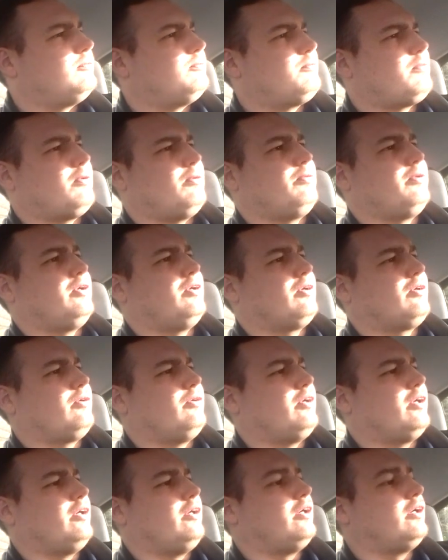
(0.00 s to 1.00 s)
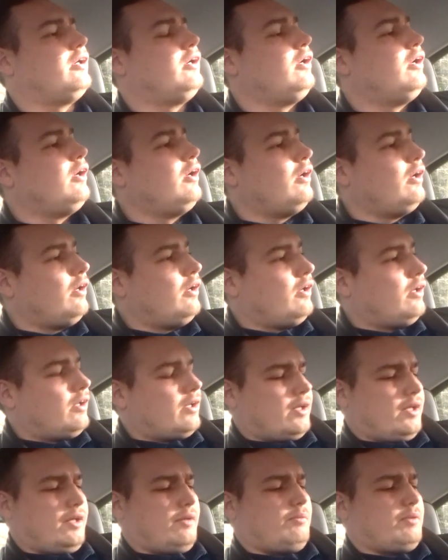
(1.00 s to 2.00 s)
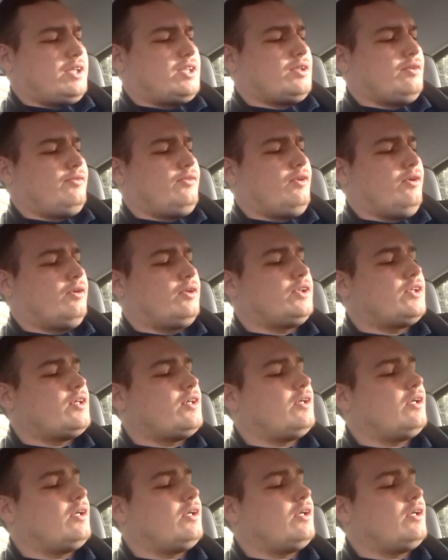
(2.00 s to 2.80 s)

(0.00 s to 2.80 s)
Probably not a good idea. Get myself doxxed.